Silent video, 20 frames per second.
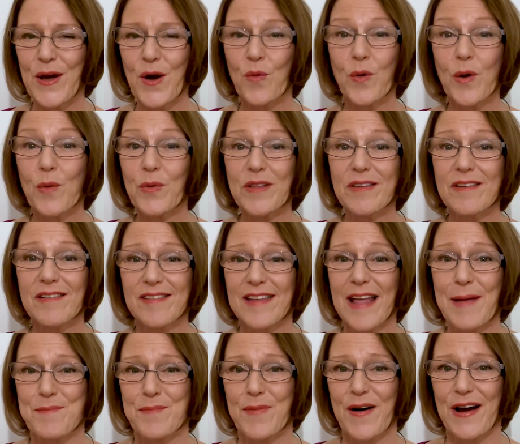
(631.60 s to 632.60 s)
We wouldn't
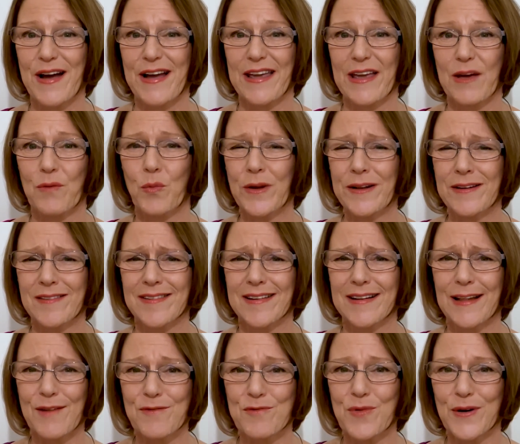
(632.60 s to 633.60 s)
stand by and witness a
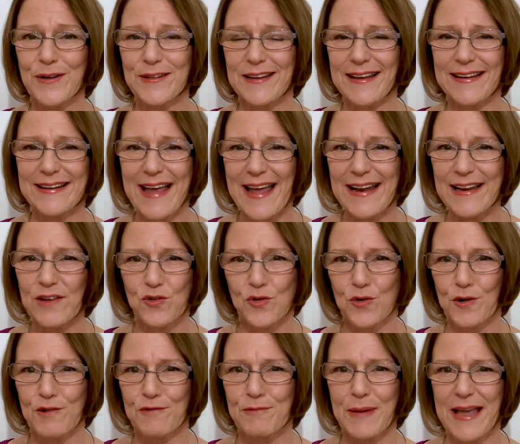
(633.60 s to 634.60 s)
loved one in any
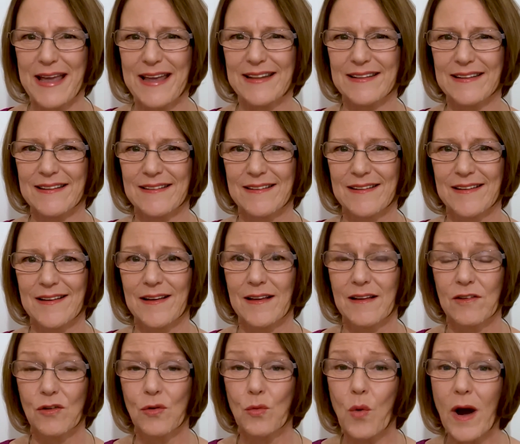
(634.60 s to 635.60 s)
sort of pain.
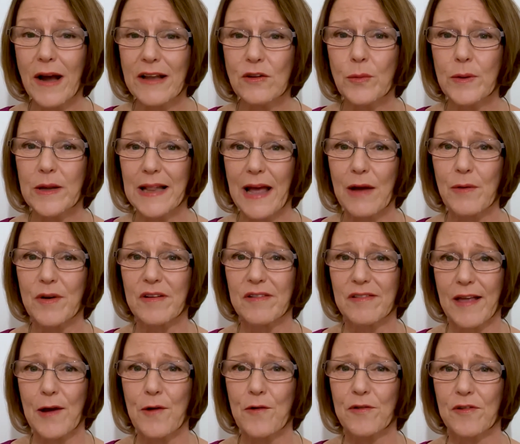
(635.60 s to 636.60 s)
So why do we allow
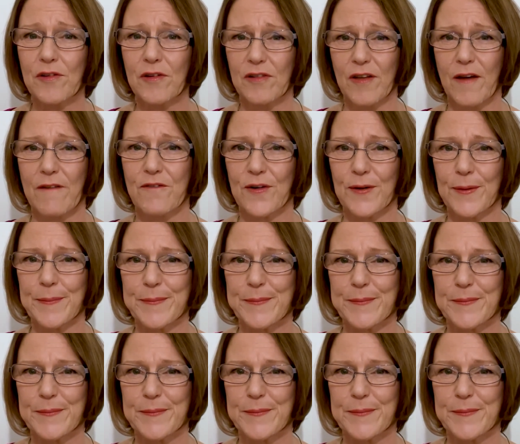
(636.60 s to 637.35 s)
ourselves to suffer?